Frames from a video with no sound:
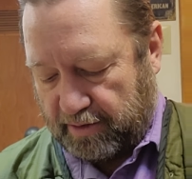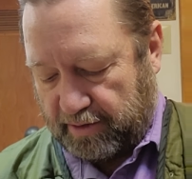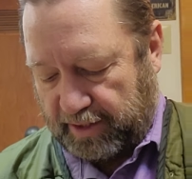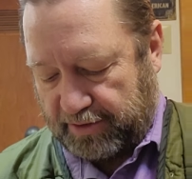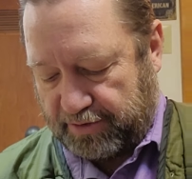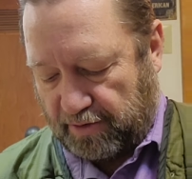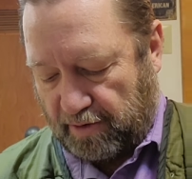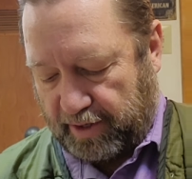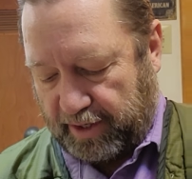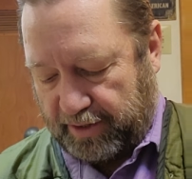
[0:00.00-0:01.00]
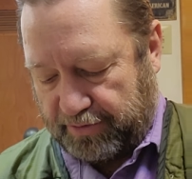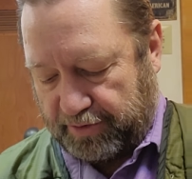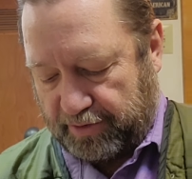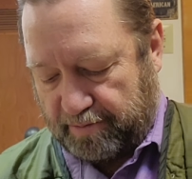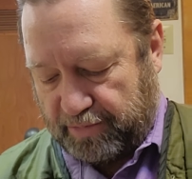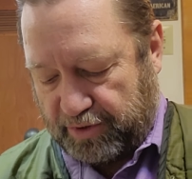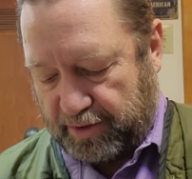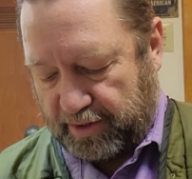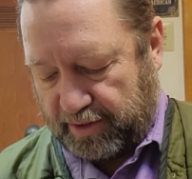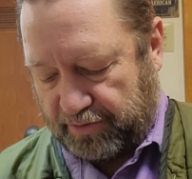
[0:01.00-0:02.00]
that snarky, it's in the
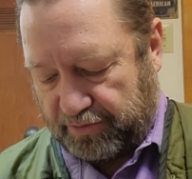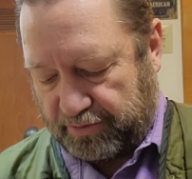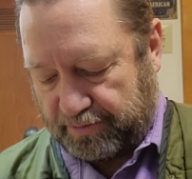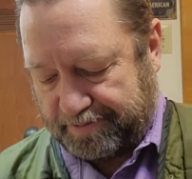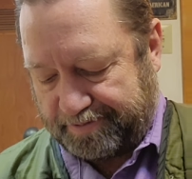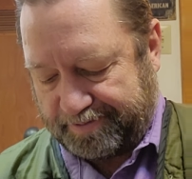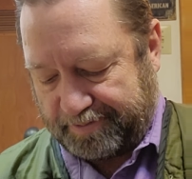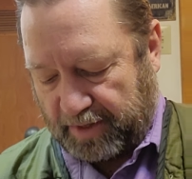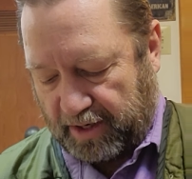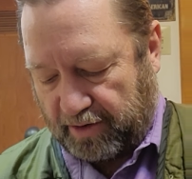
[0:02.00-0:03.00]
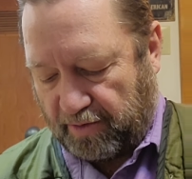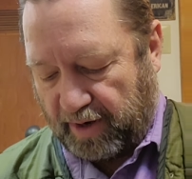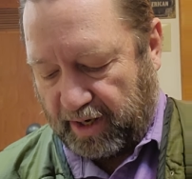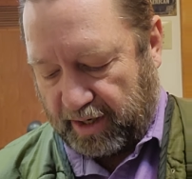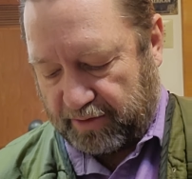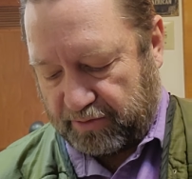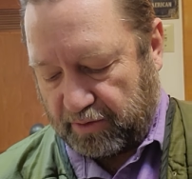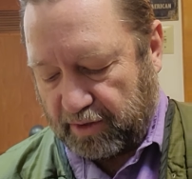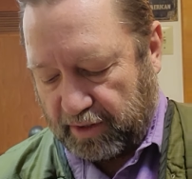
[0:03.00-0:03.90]
book, is not a great answer.